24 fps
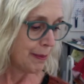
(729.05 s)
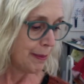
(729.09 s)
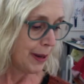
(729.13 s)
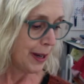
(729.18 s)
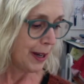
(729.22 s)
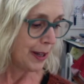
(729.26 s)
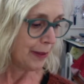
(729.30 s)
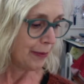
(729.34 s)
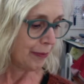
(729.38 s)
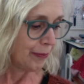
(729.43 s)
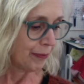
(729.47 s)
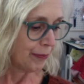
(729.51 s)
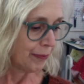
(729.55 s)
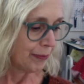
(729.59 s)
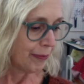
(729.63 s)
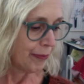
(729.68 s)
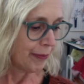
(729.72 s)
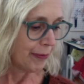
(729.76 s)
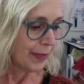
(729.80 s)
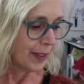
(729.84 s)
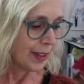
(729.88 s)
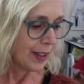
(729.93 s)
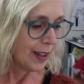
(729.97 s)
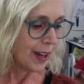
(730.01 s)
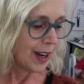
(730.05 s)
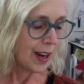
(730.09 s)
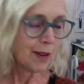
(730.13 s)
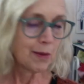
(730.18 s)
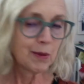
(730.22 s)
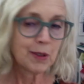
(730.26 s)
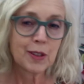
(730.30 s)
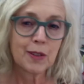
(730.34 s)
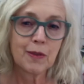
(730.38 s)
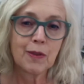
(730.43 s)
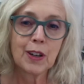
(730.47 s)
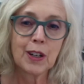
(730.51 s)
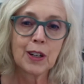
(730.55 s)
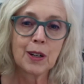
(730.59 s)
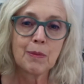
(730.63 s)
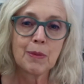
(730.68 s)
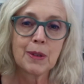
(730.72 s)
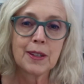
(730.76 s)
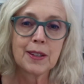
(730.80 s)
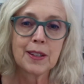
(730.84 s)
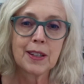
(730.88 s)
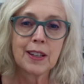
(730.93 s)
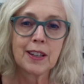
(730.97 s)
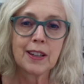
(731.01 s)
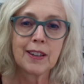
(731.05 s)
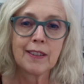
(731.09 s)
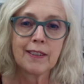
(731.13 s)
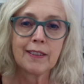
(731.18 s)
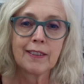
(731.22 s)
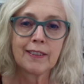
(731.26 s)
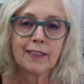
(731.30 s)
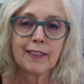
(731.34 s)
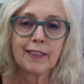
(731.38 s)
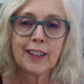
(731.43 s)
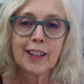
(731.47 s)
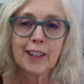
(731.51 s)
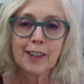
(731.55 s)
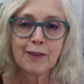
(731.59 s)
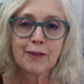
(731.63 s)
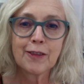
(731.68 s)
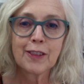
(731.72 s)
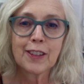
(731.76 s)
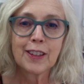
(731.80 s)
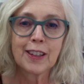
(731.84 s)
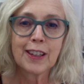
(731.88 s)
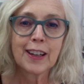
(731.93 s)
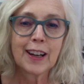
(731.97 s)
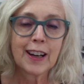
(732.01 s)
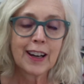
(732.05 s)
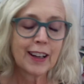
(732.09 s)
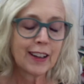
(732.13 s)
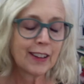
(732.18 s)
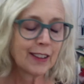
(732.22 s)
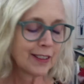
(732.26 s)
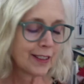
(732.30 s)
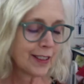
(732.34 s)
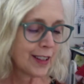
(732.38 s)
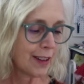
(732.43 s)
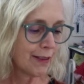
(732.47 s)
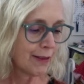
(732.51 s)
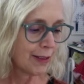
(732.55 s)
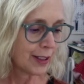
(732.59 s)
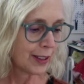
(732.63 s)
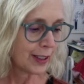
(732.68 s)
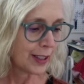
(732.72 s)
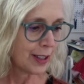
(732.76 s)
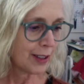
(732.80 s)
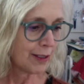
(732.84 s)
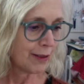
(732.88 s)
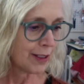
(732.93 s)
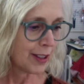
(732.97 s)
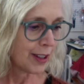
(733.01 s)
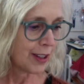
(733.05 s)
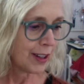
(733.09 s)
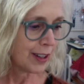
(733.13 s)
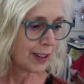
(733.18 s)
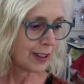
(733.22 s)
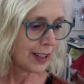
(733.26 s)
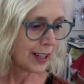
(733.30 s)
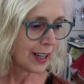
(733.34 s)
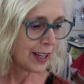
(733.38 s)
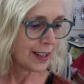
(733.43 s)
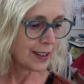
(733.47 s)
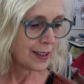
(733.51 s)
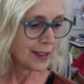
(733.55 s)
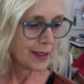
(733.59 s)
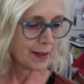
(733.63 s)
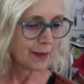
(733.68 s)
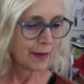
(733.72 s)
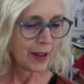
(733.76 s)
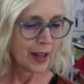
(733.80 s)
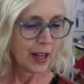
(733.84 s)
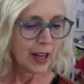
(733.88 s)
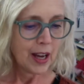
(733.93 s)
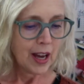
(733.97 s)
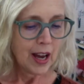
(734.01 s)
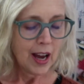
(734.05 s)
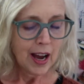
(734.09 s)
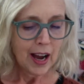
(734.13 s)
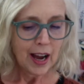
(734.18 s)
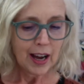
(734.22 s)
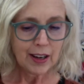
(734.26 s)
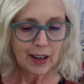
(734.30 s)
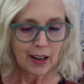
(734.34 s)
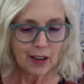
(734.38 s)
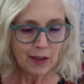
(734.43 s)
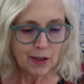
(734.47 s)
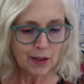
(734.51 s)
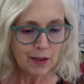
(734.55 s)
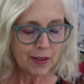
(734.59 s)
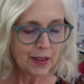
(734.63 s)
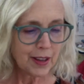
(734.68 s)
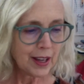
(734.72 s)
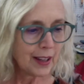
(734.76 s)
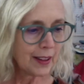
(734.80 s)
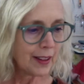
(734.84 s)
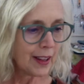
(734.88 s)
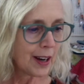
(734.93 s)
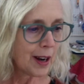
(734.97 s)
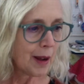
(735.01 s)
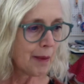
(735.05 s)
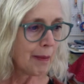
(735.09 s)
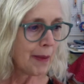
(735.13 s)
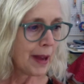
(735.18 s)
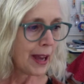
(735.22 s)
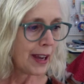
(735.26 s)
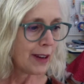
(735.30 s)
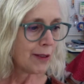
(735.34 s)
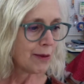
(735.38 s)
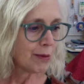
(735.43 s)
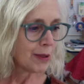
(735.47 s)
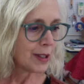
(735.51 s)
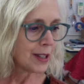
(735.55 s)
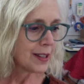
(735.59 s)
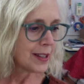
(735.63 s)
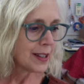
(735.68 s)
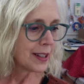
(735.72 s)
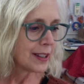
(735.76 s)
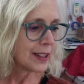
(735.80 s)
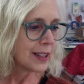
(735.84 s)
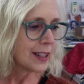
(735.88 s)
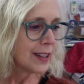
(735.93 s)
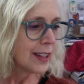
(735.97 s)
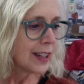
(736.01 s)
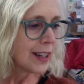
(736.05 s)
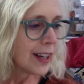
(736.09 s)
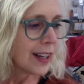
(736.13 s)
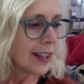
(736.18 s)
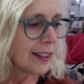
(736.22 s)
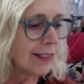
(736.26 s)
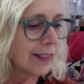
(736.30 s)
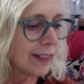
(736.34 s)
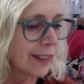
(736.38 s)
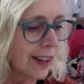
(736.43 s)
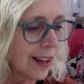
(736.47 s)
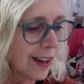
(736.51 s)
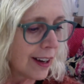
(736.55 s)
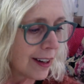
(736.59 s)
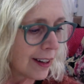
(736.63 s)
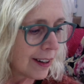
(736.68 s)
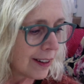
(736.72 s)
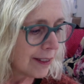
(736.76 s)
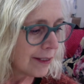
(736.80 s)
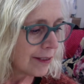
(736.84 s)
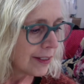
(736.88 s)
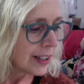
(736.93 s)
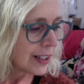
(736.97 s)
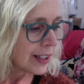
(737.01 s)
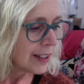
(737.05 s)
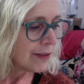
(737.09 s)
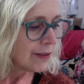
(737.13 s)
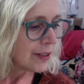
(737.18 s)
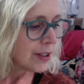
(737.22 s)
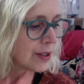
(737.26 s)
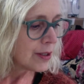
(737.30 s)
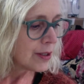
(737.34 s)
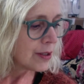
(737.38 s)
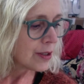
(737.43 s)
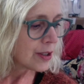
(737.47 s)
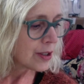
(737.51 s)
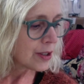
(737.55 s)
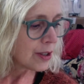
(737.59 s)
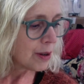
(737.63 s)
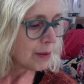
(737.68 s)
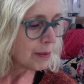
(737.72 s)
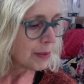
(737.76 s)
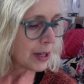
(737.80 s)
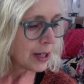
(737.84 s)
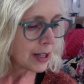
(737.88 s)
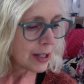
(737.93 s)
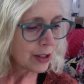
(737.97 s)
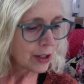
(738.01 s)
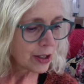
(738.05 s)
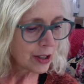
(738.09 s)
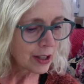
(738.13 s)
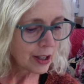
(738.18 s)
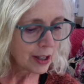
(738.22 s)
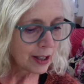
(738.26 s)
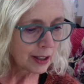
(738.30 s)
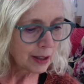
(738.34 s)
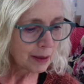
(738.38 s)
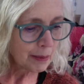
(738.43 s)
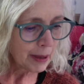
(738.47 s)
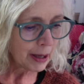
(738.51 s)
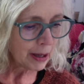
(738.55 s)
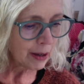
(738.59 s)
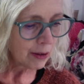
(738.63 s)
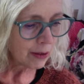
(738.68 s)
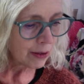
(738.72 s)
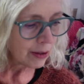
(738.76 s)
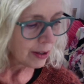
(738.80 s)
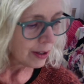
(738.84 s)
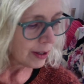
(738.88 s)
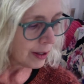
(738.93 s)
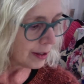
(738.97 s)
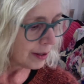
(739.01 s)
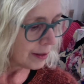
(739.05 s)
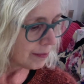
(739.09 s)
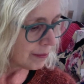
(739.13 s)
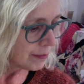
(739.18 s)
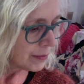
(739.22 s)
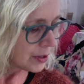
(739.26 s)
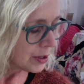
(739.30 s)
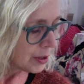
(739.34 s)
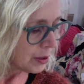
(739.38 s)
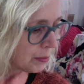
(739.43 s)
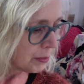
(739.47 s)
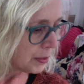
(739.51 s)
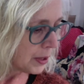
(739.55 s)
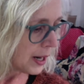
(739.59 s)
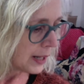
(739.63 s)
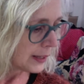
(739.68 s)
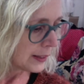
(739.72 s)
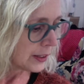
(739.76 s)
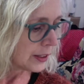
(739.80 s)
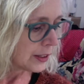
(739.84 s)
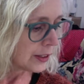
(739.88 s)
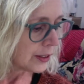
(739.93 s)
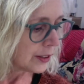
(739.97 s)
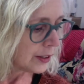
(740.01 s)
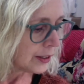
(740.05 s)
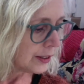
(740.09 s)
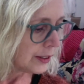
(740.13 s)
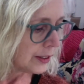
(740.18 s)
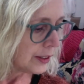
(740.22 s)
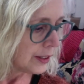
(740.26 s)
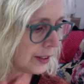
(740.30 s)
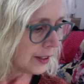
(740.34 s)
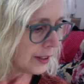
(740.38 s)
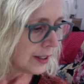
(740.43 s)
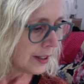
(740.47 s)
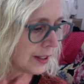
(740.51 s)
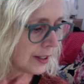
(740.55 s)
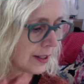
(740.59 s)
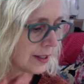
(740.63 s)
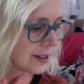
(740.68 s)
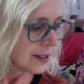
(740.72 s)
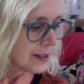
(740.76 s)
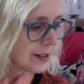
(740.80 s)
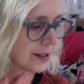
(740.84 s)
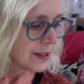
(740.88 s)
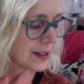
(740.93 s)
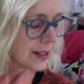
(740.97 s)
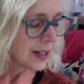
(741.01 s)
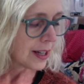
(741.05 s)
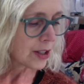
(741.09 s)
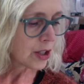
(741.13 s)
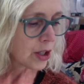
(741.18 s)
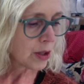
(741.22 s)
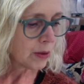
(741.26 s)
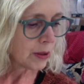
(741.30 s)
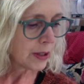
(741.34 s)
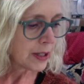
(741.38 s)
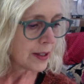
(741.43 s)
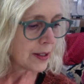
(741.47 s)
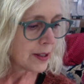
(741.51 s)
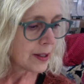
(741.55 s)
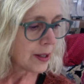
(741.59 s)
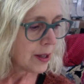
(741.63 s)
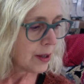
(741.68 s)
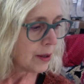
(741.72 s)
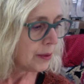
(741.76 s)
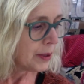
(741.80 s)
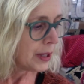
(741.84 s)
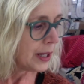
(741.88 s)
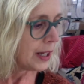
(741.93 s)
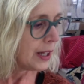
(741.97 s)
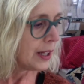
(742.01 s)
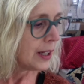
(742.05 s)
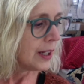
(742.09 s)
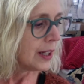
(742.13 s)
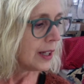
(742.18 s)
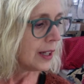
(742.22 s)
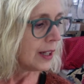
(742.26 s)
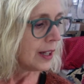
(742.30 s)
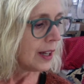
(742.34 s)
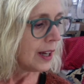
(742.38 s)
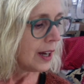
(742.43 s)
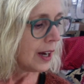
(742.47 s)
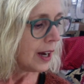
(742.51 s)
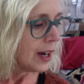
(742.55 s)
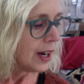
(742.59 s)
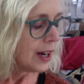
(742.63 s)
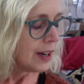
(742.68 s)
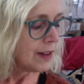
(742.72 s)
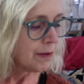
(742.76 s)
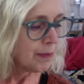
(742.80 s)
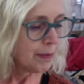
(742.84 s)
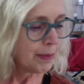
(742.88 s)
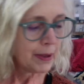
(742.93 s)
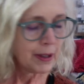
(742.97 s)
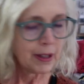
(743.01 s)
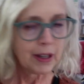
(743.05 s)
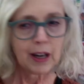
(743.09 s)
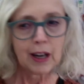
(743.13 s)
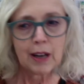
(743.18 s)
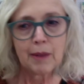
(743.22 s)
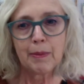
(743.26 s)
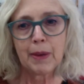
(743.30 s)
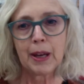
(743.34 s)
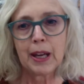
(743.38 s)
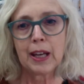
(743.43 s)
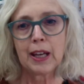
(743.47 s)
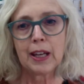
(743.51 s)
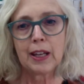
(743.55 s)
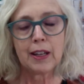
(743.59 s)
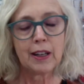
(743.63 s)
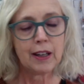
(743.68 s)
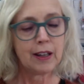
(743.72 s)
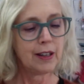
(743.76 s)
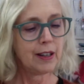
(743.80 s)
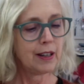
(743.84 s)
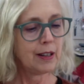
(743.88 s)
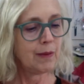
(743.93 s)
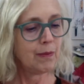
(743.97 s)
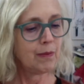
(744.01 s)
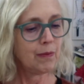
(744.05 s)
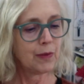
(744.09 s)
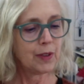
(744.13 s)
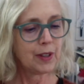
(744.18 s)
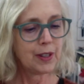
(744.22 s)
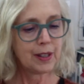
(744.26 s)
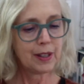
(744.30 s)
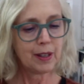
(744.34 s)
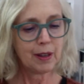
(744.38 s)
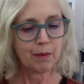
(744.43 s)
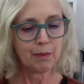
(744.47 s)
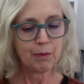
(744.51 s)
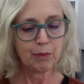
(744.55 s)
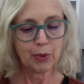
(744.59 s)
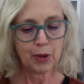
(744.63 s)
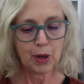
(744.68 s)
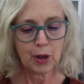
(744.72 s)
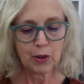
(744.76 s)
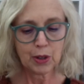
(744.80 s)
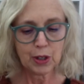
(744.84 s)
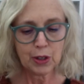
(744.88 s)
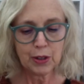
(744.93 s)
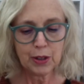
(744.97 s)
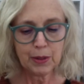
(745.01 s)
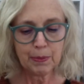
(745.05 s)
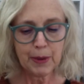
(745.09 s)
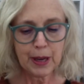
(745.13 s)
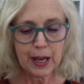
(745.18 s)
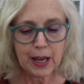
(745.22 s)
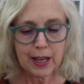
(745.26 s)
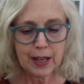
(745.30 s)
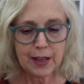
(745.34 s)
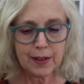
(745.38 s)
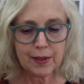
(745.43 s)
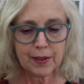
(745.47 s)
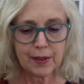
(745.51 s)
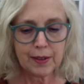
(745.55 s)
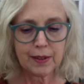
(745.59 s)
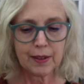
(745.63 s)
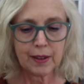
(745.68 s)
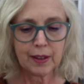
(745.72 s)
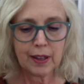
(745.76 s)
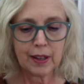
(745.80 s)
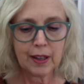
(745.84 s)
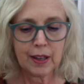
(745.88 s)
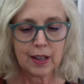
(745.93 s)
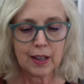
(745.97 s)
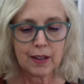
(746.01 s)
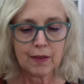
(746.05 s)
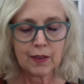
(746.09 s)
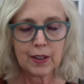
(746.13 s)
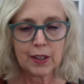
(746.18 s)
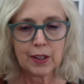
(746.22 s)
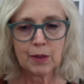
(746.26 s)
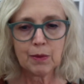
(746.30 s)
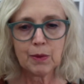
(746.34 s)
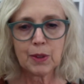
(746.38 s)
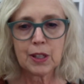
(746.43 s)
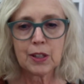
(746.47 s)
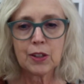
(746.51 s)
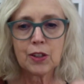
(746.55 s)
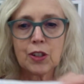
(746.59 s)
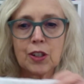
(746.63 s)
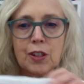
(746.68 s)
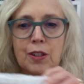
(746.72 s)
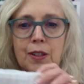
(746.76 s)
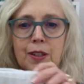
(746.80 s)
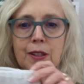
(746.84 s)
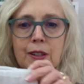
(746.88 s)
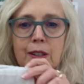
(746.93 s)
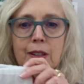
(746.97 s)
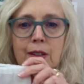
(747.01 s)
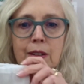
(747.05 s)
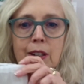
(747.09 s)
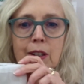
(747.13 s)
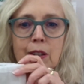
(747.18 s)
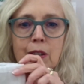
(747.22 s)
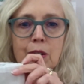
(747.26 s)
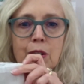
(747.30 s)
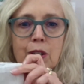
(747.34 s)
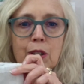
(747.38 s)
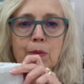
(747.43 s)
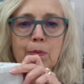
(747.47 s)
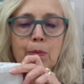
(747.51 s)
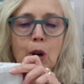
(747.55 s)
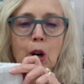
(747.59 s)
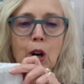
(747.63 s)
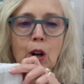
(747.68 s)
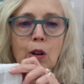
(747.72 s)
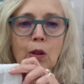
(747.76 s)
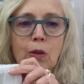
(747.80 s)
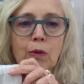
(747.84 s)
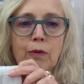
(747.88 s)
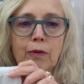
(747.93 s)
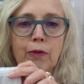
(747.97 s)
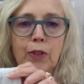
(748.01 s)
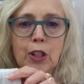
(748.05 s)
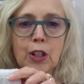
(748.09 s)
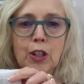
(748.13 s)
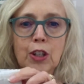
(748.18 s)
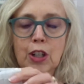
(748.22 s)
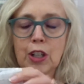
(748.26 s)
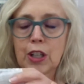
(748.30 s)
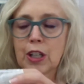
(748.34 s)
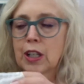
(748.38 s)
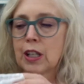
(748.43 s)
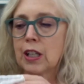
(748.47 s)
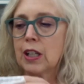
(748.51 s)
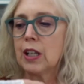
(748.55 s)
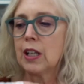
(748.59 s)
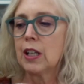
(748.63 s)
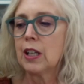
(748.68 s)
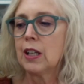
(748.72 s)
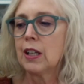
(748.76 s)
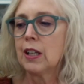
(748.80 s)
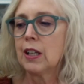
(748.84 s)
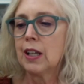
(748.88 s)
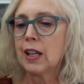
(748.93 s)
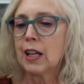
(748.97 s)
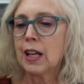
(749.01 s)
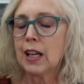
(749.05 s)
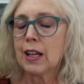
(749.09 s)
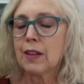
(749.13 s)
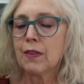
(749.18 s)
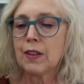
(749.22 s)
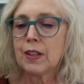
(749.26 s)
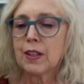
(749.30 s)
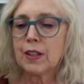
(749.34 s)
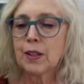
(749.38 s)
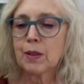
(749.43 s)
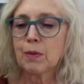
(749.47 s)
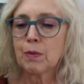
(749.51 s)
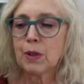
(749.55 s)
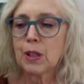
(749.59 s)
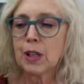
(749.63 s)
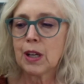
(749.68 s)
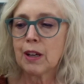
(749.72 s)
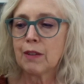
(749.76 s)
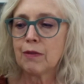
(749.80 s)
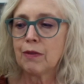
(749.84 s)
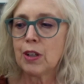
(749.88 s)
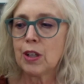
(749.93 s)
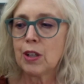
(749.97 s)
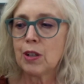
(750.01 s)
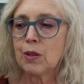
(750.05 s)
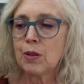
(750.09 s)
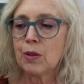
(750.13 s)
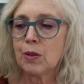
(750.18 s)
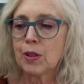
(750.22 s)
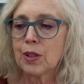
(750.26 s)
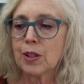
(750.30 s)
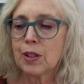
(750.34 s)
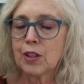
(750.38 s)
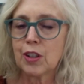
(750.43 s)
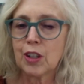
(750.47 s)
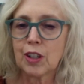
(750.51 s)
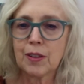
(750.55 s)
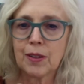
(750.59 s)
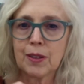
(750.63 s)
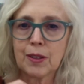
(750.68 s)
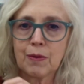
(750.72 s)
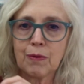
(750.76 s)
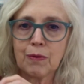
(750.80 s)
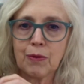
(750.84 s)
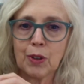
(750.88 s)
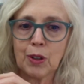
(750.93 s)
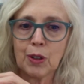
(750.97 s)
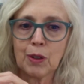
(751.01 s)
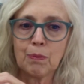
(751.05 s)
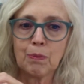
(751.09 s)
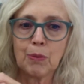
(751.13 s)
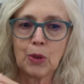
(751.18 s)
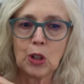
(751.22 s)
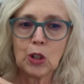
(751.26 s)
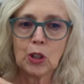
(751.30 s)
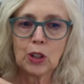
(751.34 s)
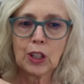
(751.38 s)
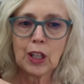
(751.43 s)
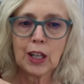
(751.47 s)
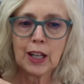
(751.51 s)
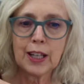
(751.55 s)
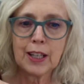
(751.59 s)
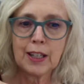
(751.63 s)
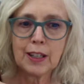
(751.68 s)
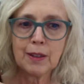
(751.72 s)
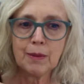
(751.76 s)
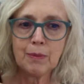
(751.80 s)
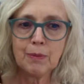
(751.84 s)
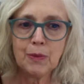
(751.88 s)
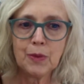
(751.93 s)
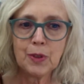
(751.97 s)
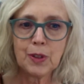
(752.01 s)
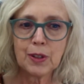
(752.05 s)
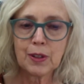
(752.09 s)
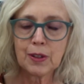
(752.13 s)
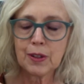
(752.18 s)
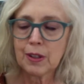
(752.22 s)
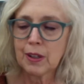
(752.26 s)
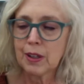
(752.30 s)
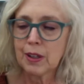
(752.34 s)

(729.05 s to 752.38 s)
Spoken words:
But I was very busy gift knitting, definitely over the holidays. Another thing that I made recently that I love and I've used so much, talk about so practical. This is actually sewing. I made some produce bags. This one is just a little small version, and this one I've used just for bulk items.